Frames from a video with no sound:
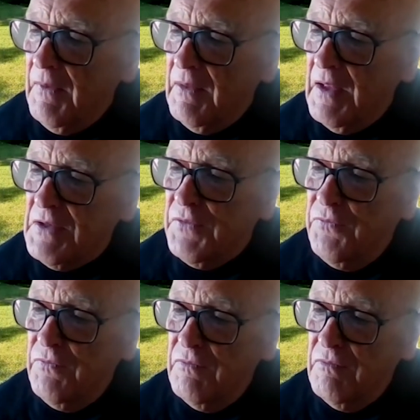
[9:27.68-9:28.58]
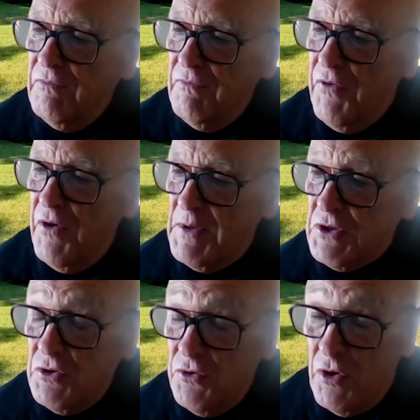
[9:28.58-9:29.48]
That's very
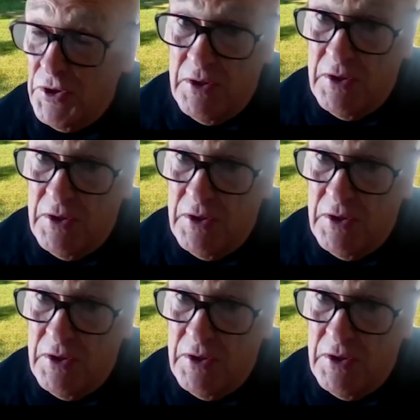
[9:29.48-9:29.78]
much not, I